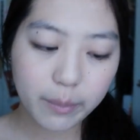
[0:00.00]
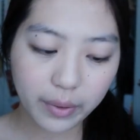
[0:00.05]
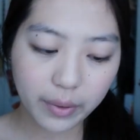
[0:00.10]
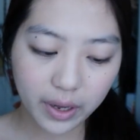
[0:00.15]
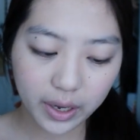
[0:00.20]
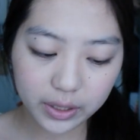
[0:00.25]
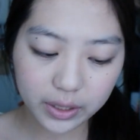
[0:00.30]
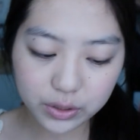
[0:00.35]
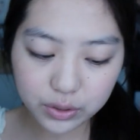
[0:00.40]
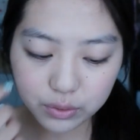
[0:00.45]
But
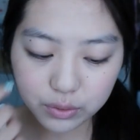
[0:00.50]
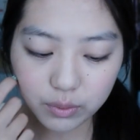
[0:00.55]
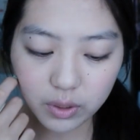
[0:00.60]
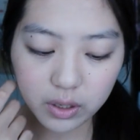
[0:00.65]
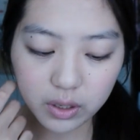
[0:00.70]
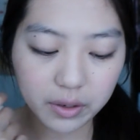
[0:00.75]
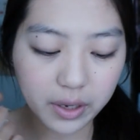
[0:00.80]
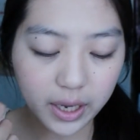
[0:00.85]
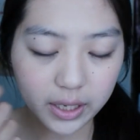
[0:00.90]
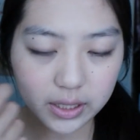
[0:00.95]
I do
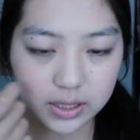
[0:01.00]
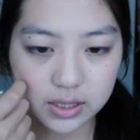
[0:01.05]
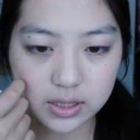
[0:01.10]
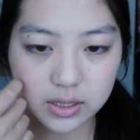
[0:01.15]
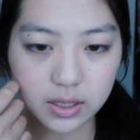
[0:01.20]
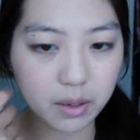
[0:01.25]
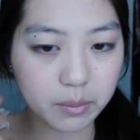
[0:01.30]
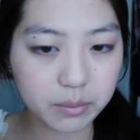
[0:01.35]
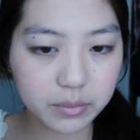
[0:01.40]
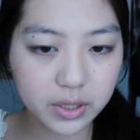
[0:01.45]
want to add
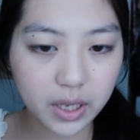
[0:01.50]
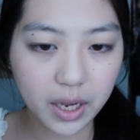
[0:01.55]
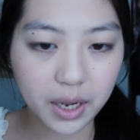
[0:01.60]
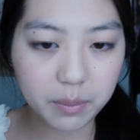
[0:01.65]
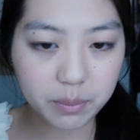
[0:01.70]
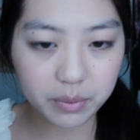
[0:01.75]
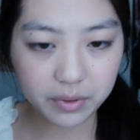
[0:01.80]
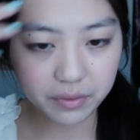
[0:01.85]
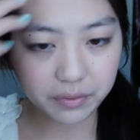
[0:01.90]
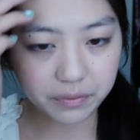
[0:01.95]
some
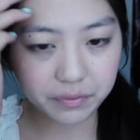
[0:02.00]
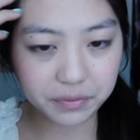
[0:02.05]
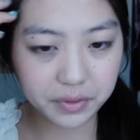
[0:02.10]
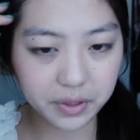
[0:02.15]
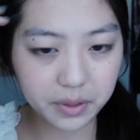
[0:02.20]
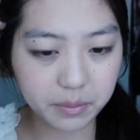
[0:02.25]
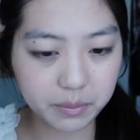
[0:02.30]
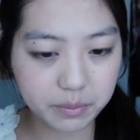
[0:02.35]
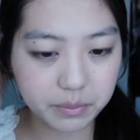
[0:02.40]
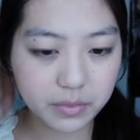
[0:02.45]
type of
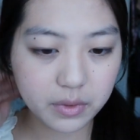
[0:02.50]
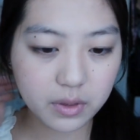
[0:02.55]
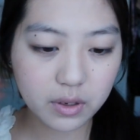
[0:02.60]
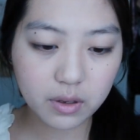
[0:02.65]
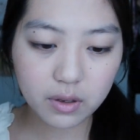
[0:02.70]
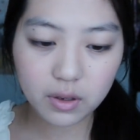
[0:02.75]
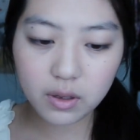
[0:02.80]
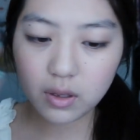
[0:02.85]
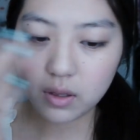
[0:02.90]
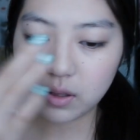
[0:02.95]

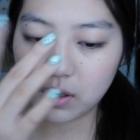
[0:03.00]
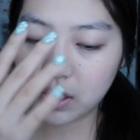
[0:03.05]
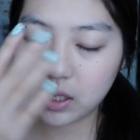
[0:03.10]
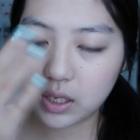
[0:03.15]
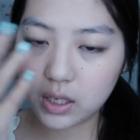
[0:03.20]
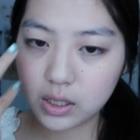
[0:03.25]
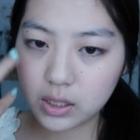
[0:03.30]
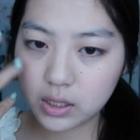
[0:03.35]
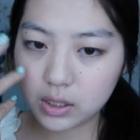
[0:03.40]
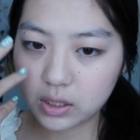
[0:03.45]

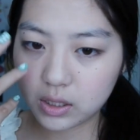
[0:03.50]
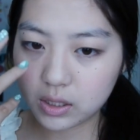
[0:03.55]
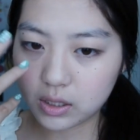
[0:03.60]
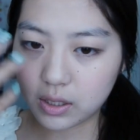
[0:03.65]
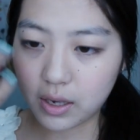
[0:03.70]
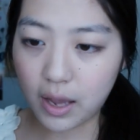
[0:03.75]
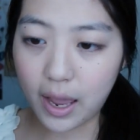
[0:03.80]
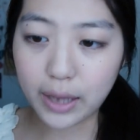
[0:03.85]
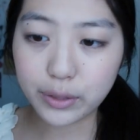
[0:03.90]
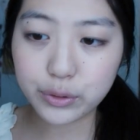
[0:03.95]
like
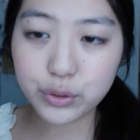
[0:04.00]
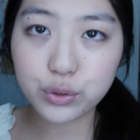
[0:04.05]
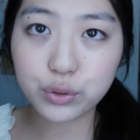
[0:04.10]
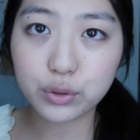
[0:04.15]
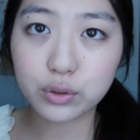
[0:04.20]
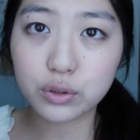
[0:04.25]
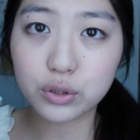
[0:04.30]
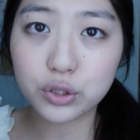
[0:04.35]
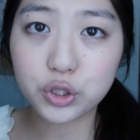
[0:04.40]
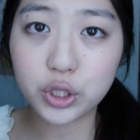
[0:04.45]

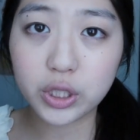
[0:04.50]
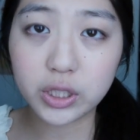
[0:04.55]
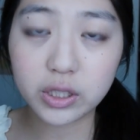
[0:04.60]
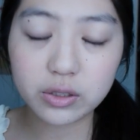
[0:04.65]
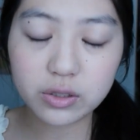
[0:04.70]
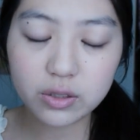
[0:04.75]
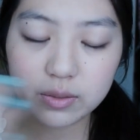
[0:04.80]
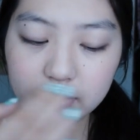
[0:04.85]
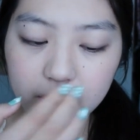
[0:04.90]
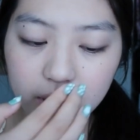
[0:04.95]
natural
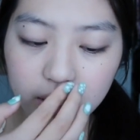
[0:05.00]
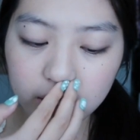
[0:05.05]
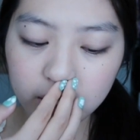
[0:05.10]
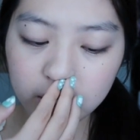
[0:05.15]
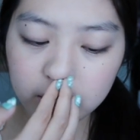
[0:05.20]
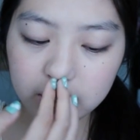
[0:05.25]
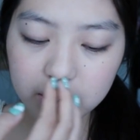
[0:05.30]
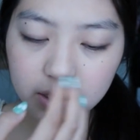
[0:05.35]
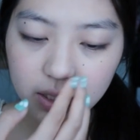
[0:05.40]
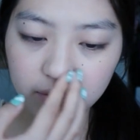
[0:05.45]
sheen to my
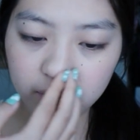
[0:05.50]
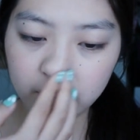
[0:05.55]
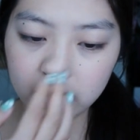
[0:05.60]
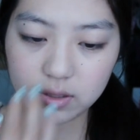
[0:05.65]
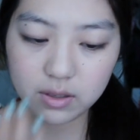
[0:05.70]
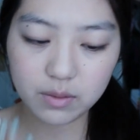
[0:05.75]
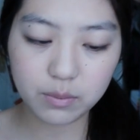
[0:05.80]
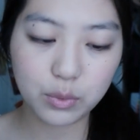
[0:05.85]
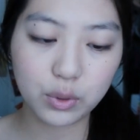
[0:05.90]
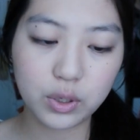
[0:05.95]
lids, give it
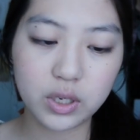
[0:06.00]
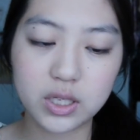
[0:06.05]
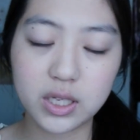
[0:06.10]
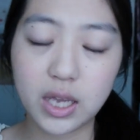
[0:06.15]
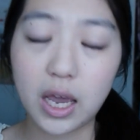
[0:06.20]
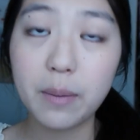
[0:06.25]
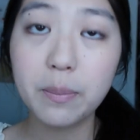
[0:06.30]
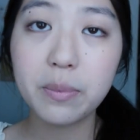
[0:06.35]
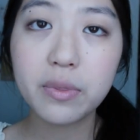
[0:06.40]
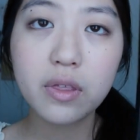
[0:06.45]
some more
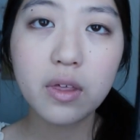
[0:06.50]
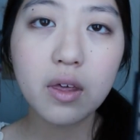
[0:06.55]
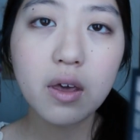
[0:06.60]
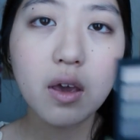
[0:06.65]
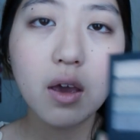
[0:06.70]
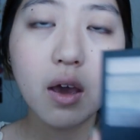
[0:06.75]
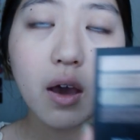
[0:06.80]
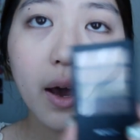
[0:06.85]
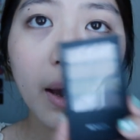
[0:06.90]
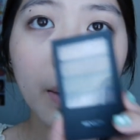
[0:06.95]
depth.
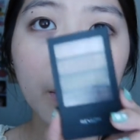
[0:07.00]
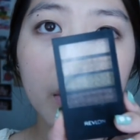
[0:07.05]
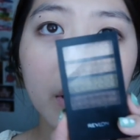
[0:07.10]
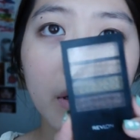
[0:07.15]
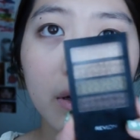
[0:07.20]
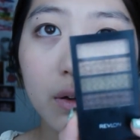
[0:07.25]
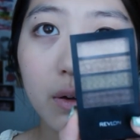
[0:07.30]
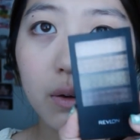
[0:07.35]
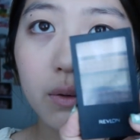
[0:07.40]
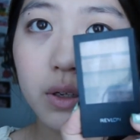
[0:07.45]
I'm
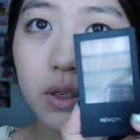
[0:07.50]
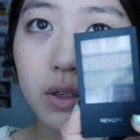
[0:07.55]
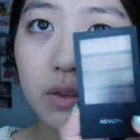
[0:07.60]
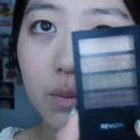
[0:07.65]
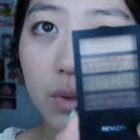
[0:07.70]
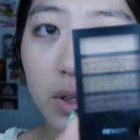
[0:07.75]
gonna go in